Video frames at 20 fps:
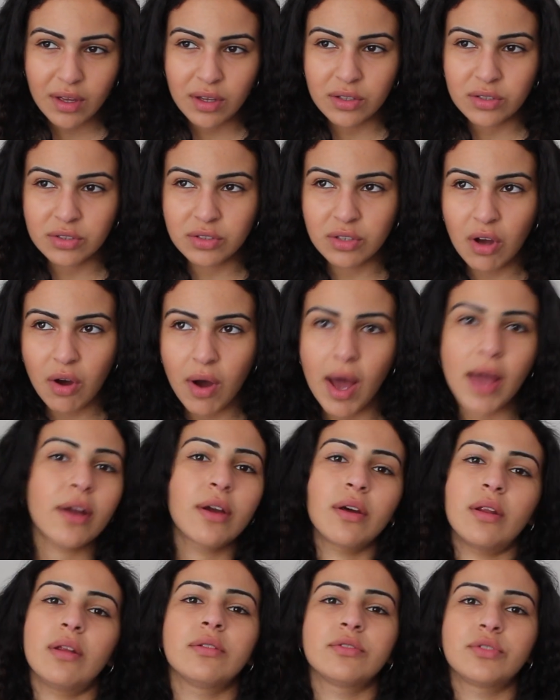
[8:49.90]
So I
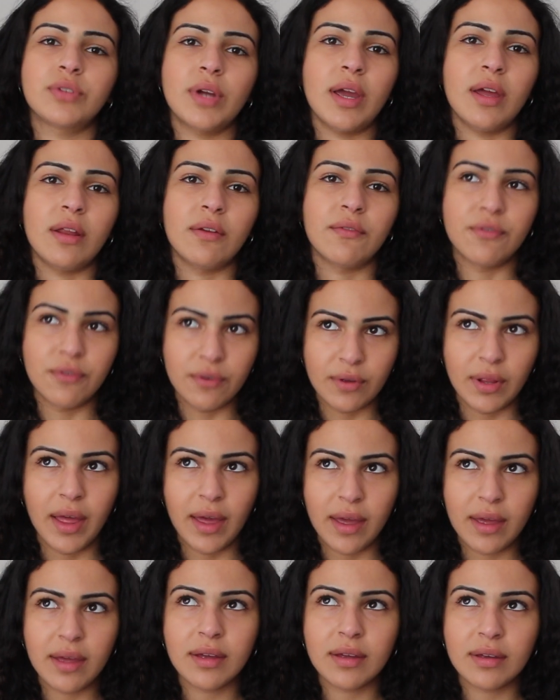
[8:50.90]
couldn't train for
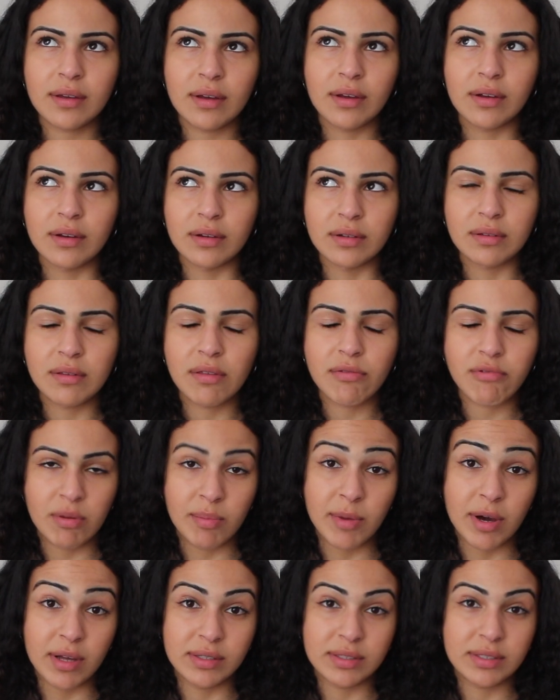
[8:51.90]
like a good 3
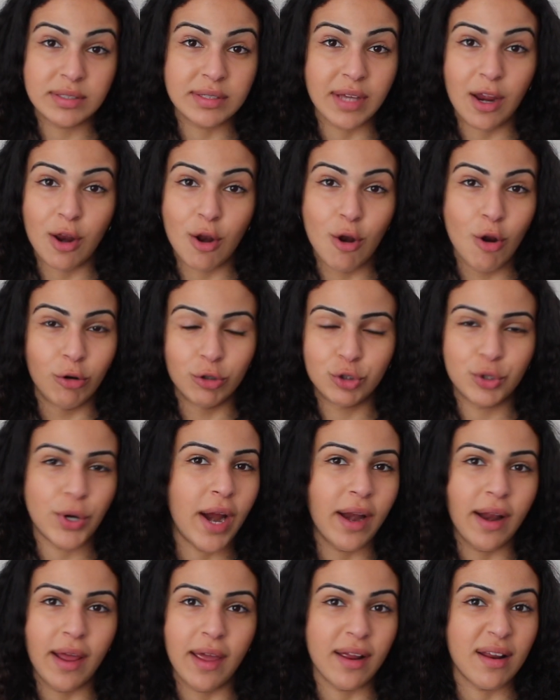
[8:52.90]
months, like no
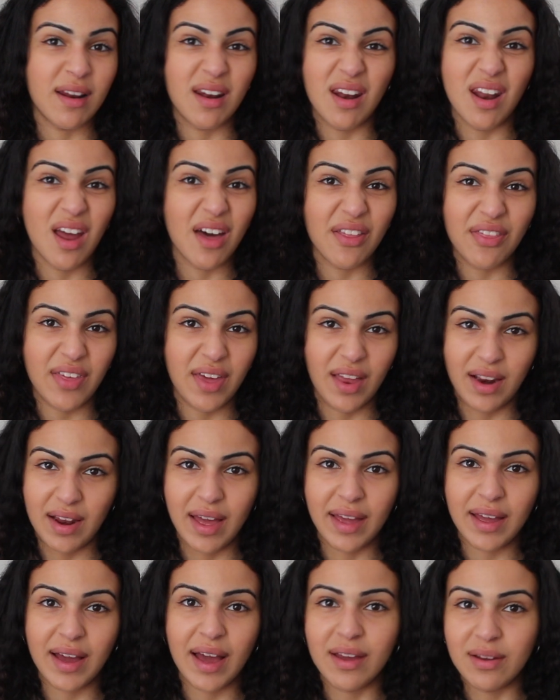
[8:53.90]
training, nothing.
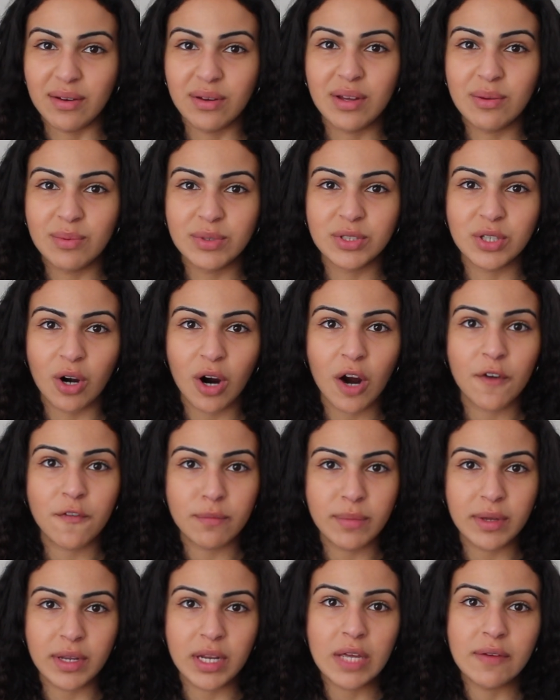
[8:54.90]
Like it was hard for
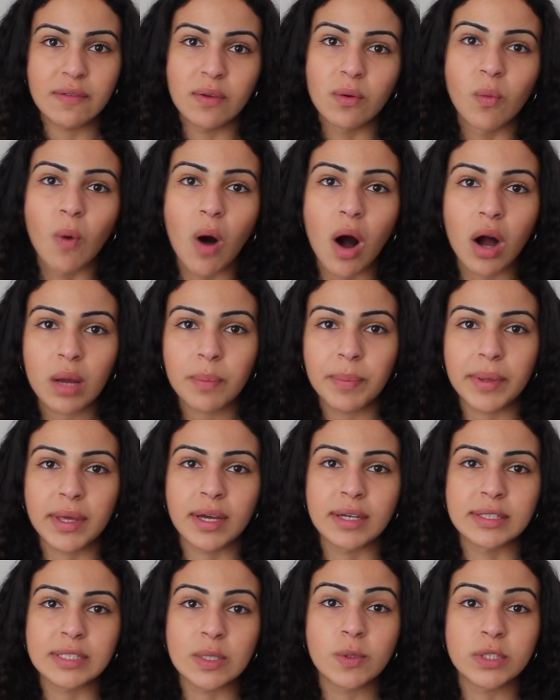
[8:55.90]
me to even walk
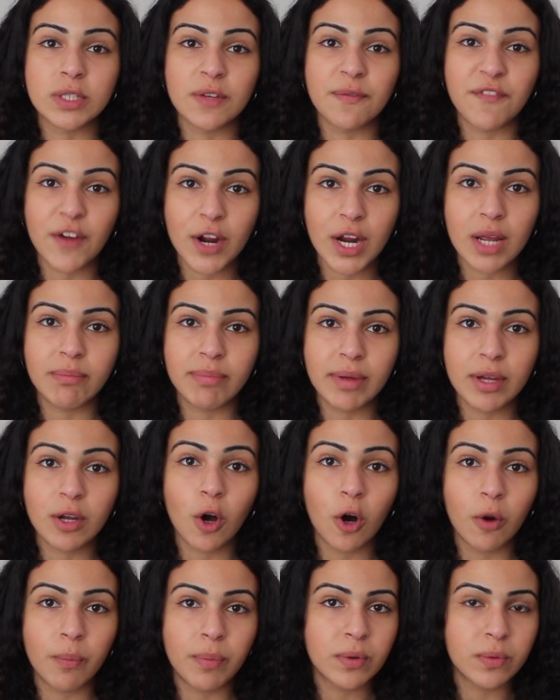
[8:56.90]
because it was a very
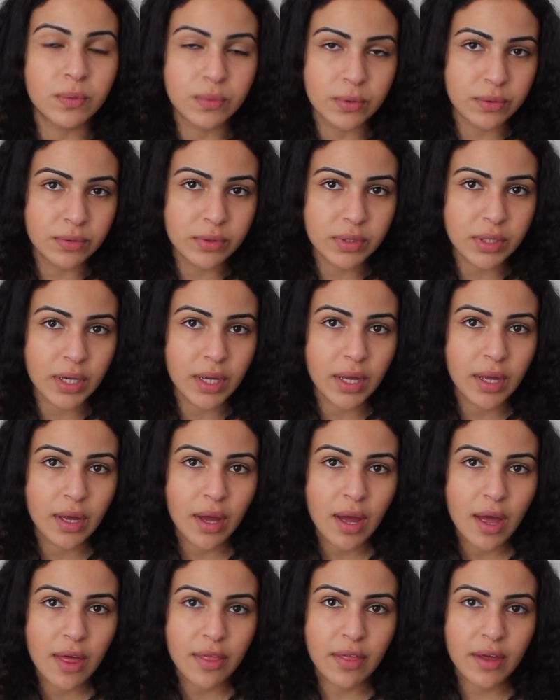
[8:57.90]
big open wound
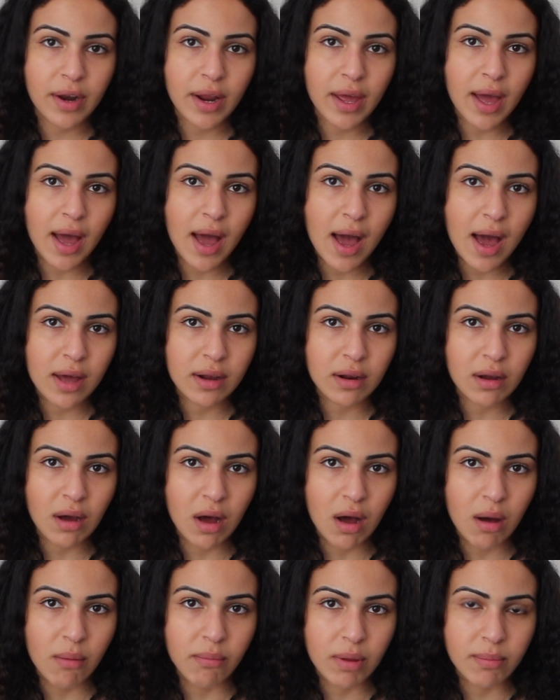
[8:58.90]
that I had
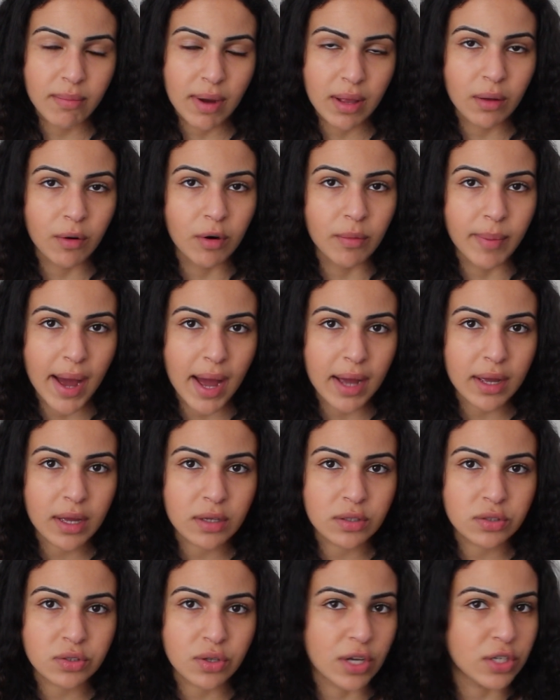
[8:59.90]
in my lower back,
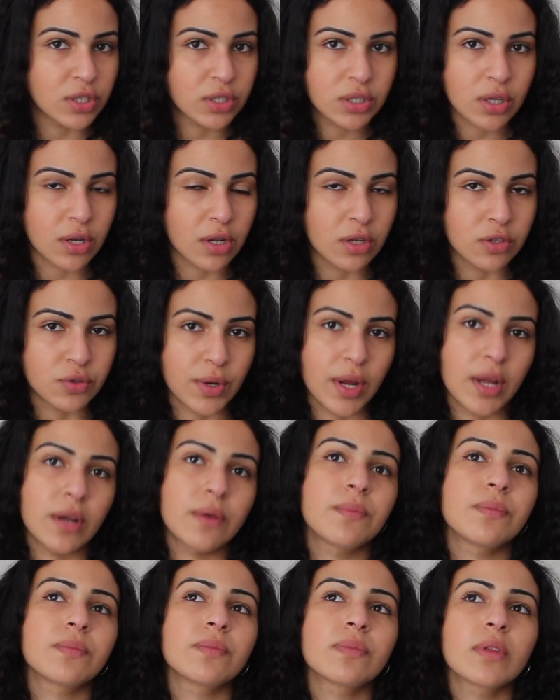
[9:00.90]
so I just couldn't
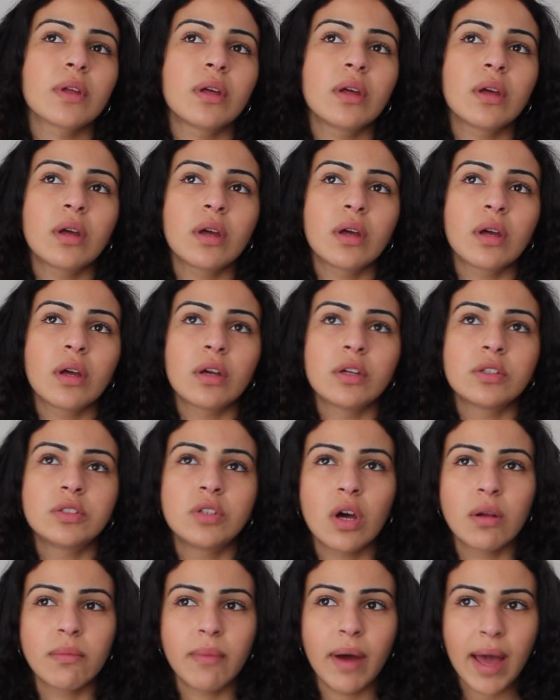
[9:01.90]
train.
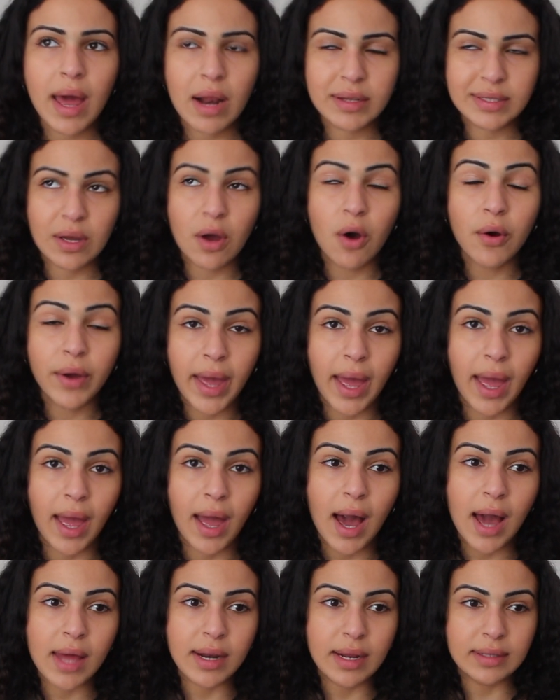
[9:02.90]
So in my head I was like,
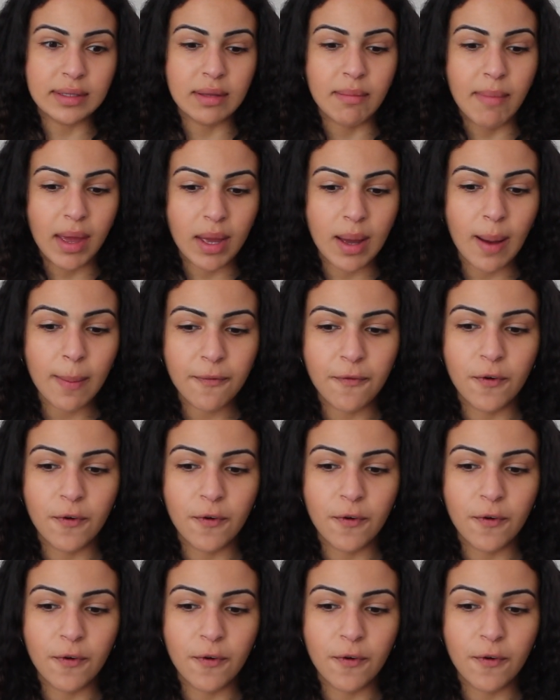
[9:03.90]
okay, I need to make up